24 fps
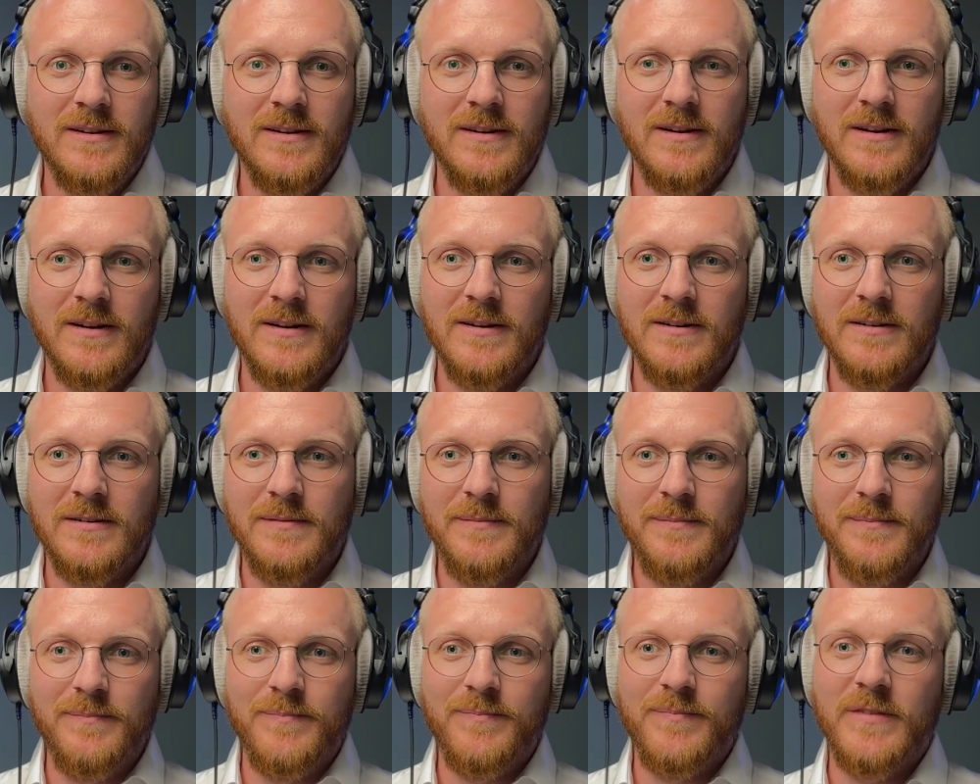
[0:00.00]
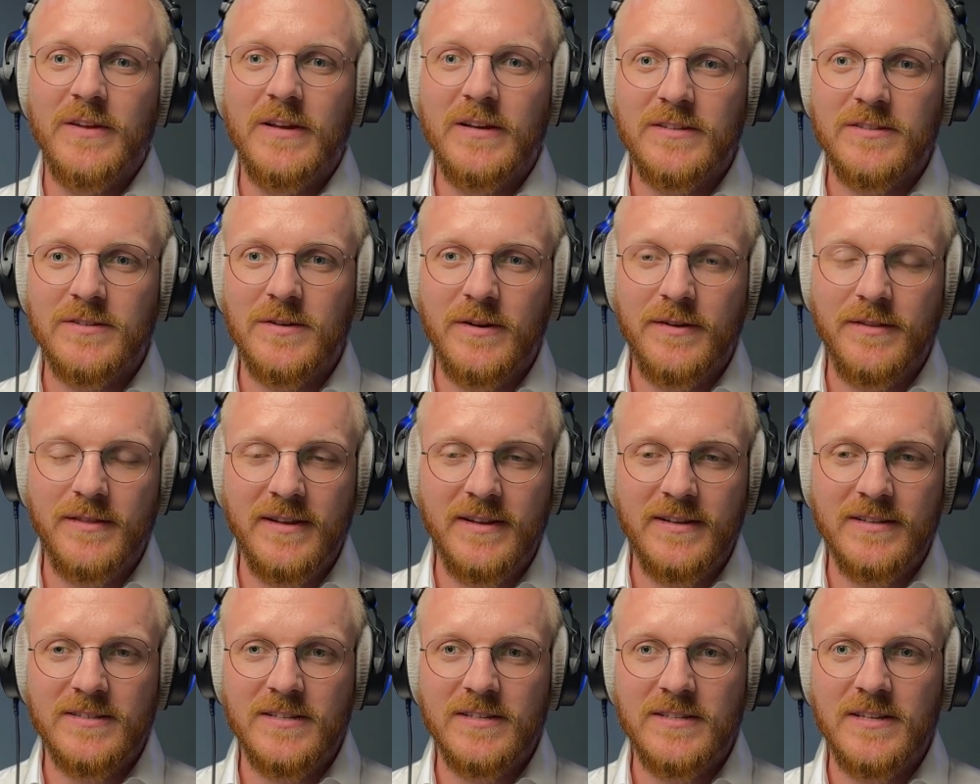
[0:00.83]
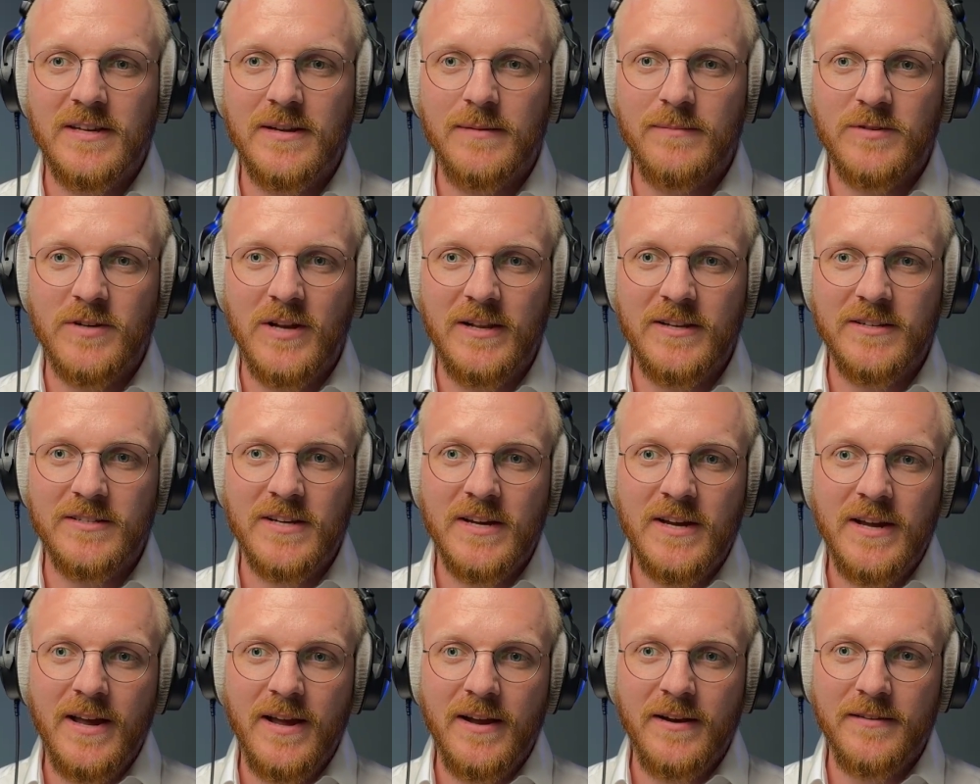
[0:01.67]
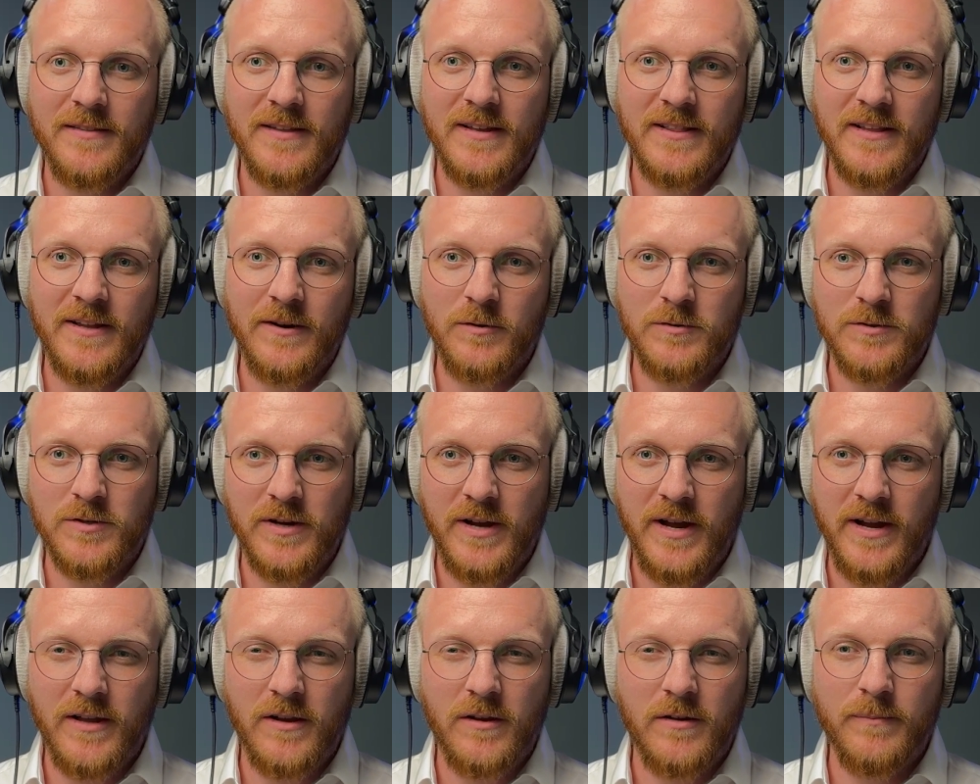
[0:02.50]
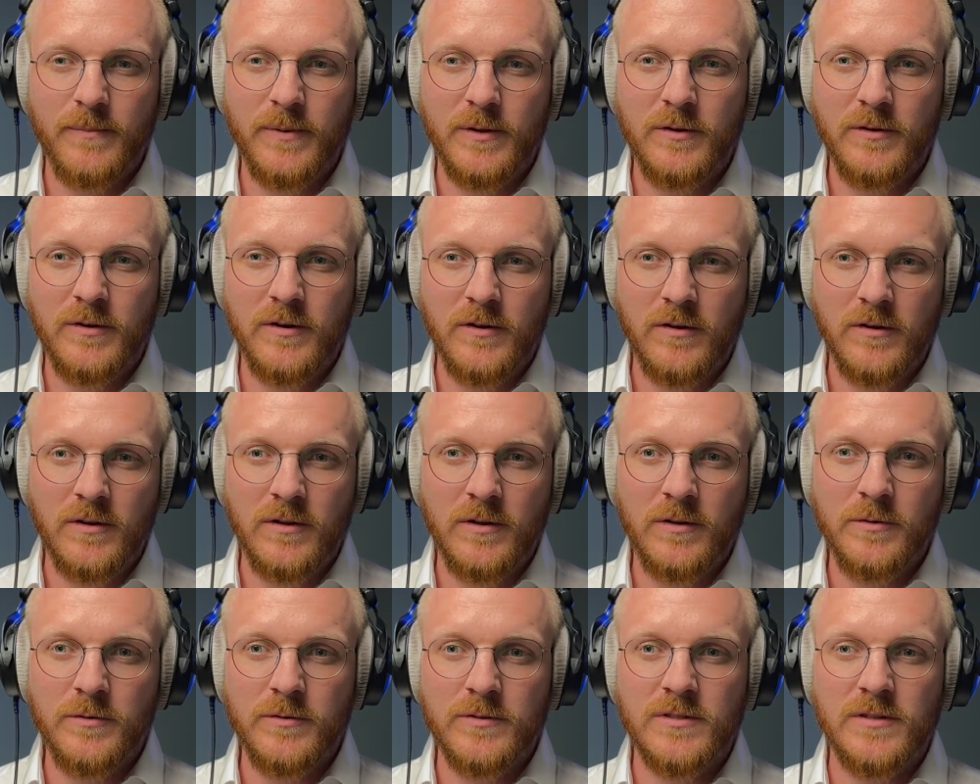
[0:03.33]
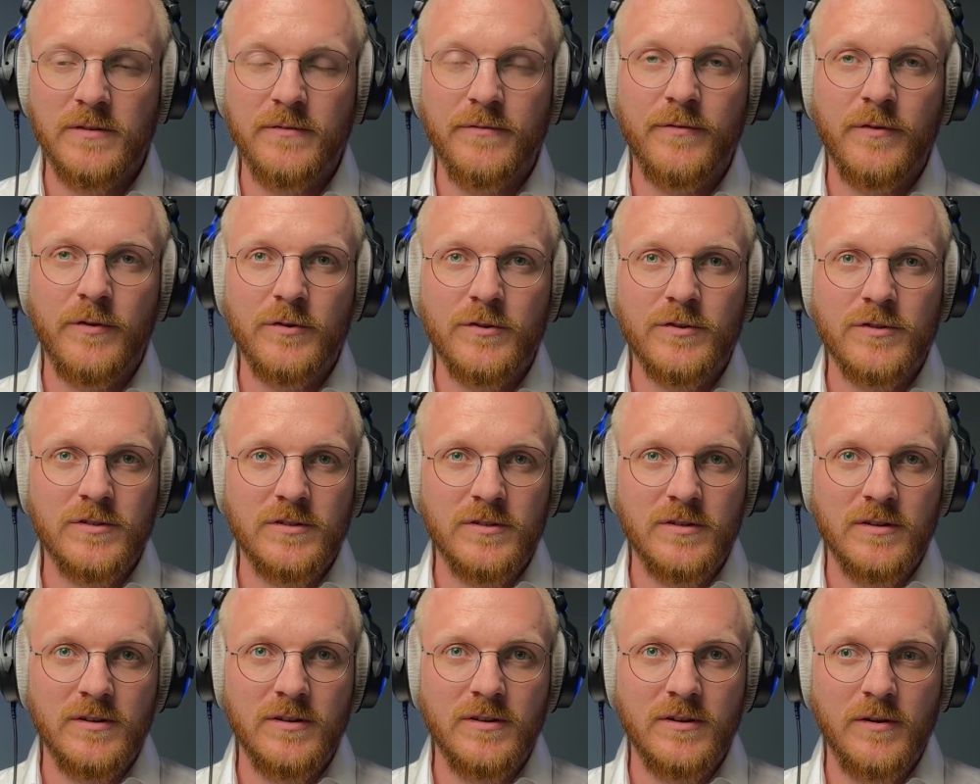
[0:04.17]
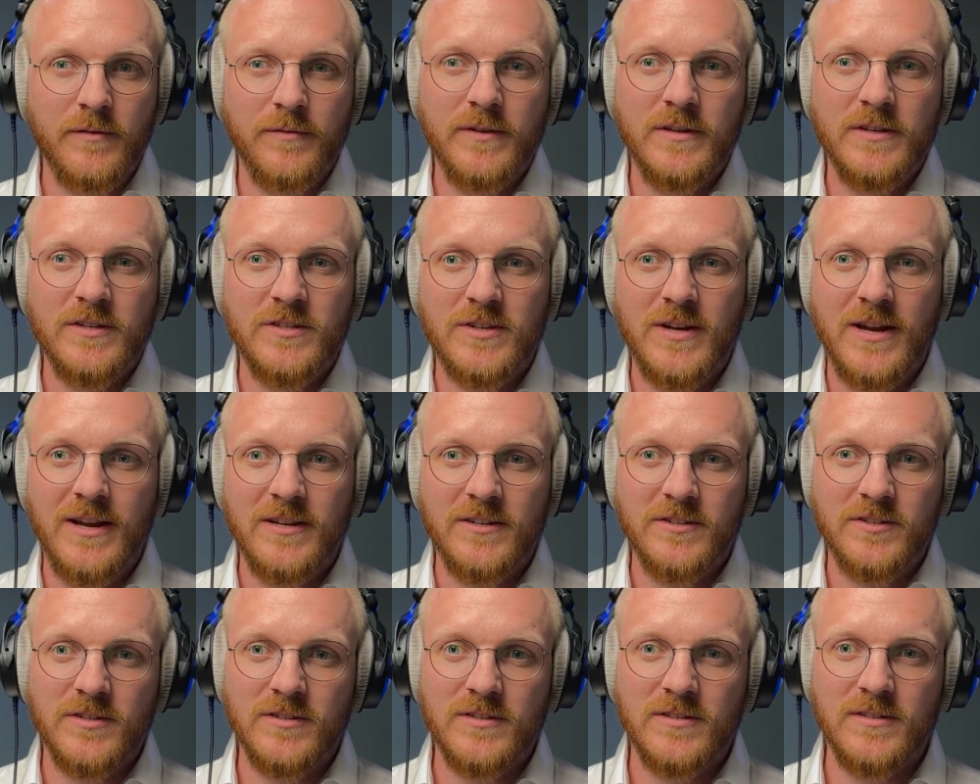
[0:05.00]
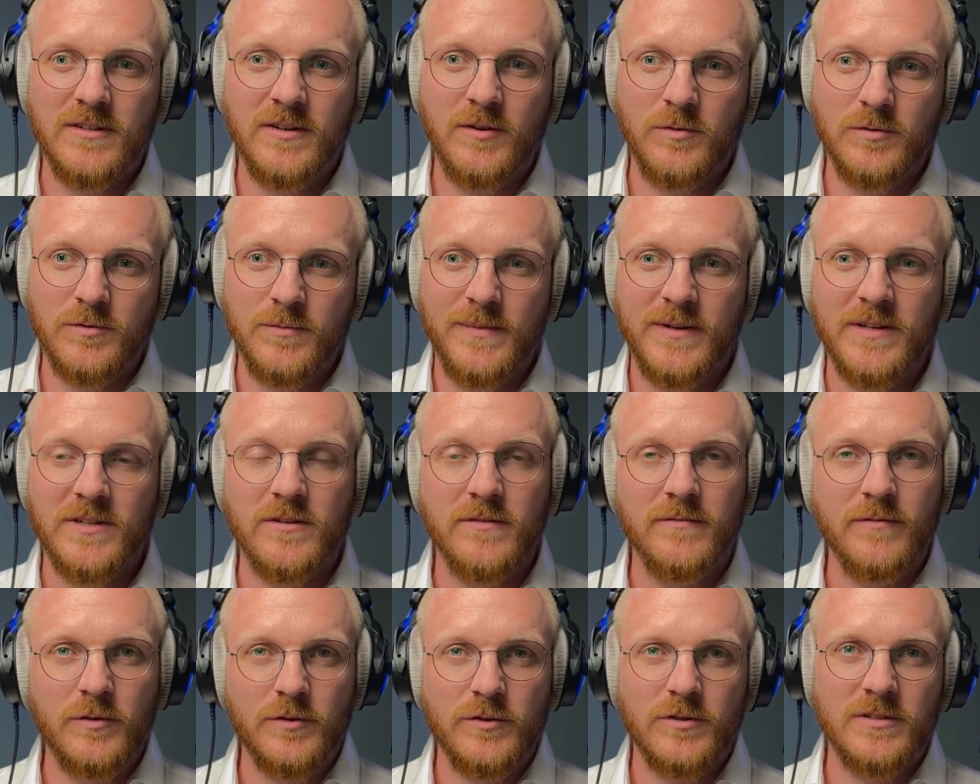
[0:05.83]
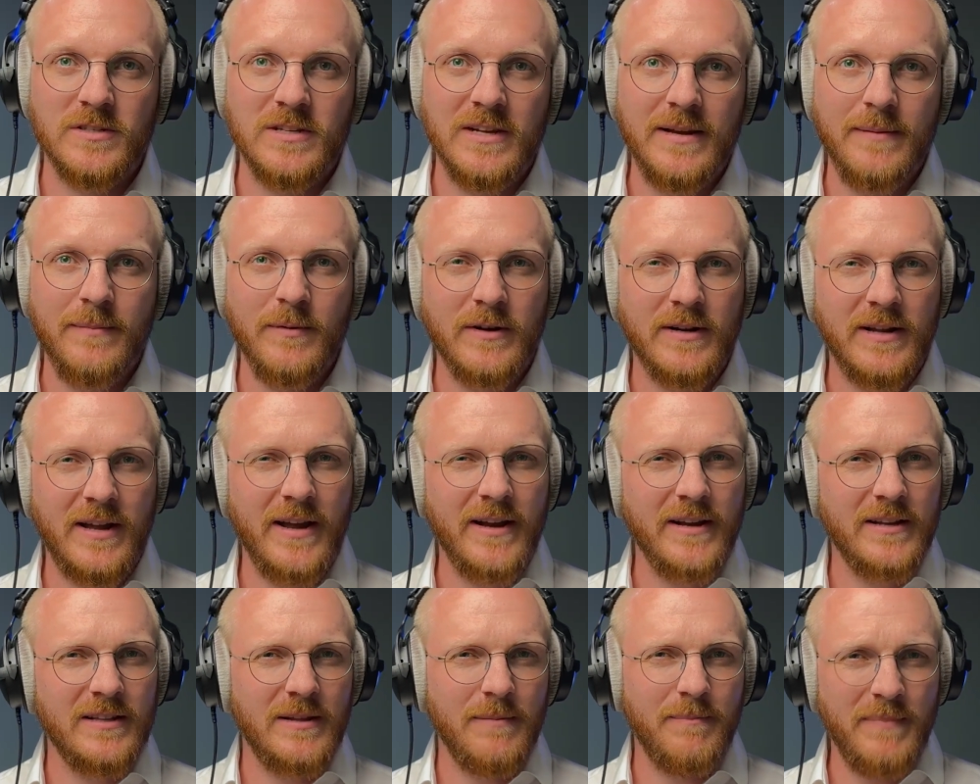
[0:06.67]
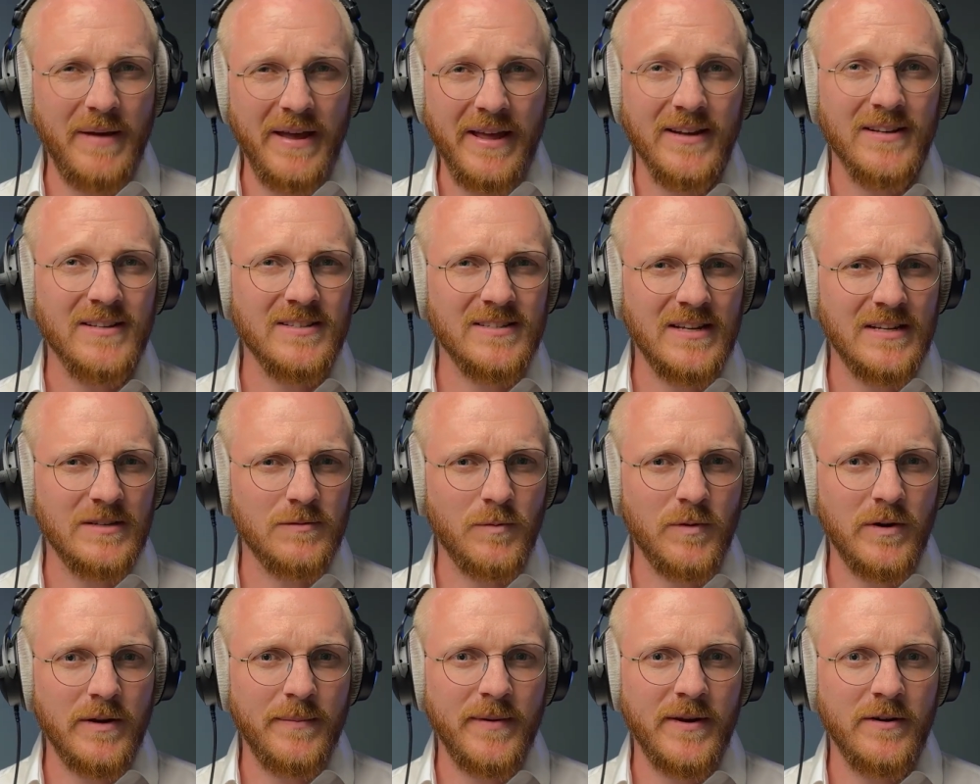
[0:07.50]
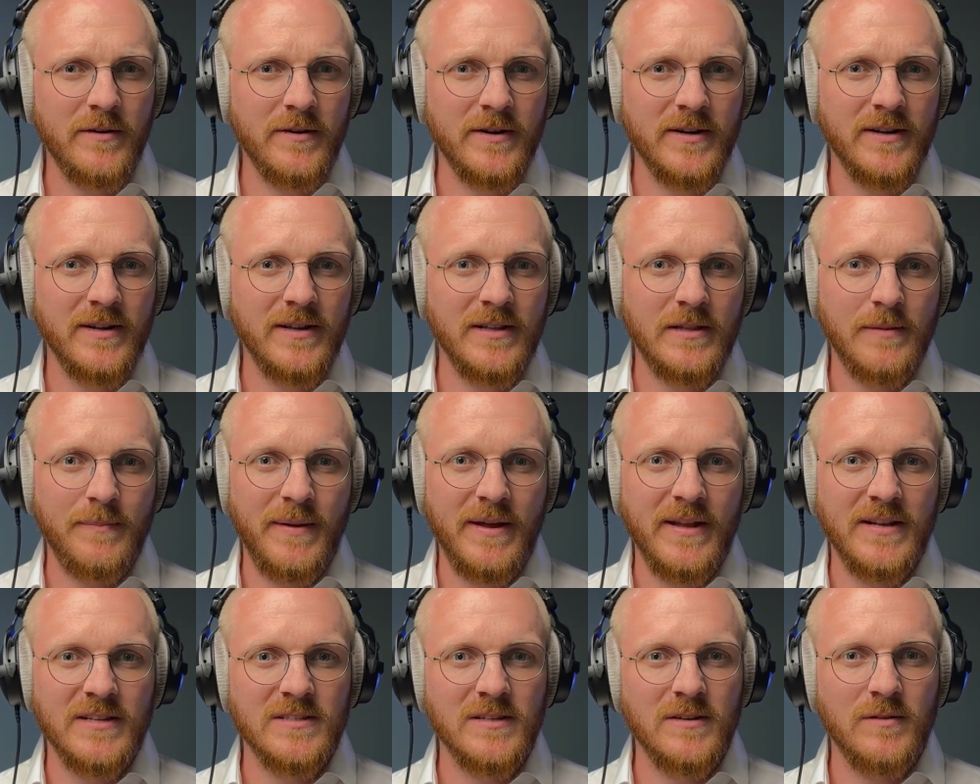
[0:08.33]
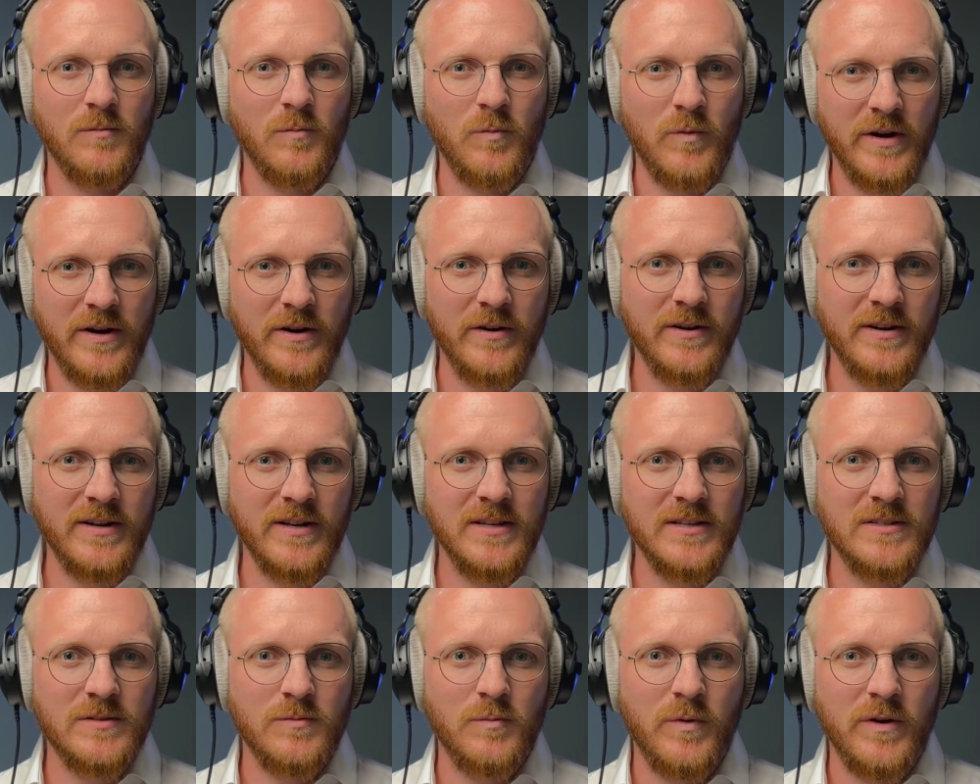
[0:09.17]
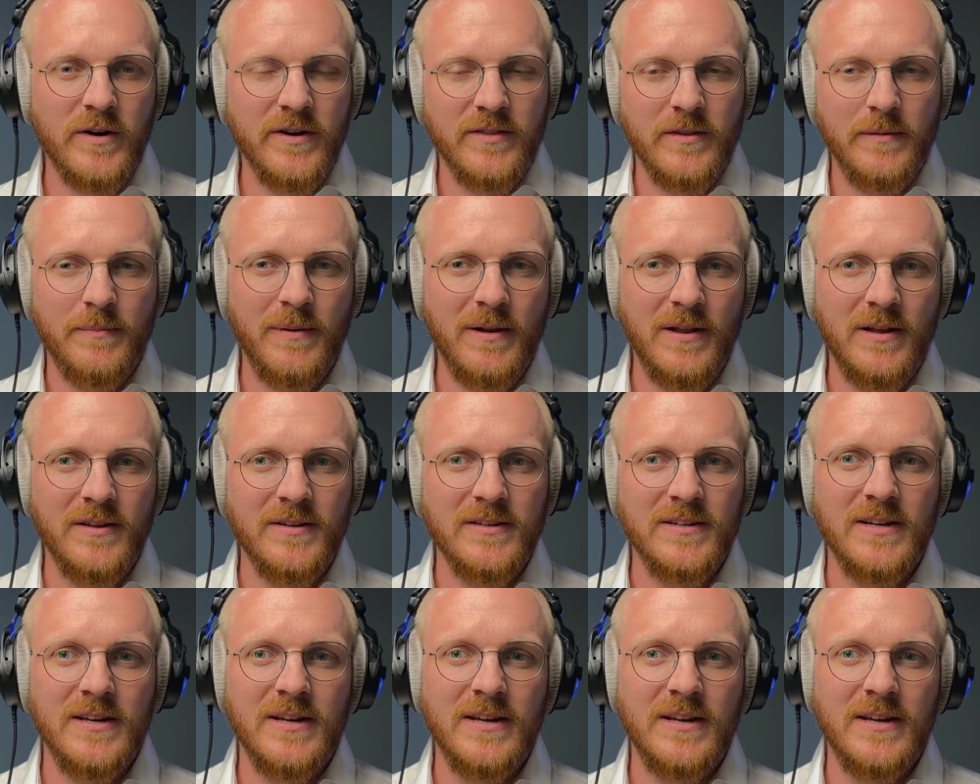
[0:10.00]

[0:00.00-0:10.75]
So I think it's the same challenge. And I think that also kind of concludes the first of these challenges, the automation versus labor. It kind of depends. That's what I'm hearing. It depends on where it is, where in the plant,